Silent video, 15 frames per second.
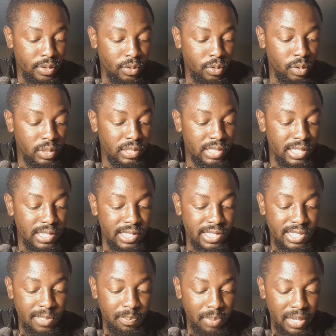
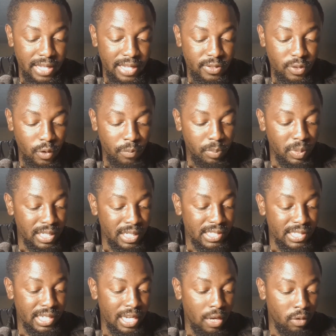Contingency plans of
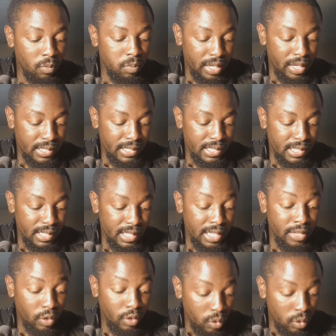potential outbreaks
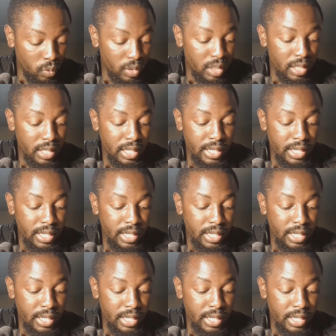include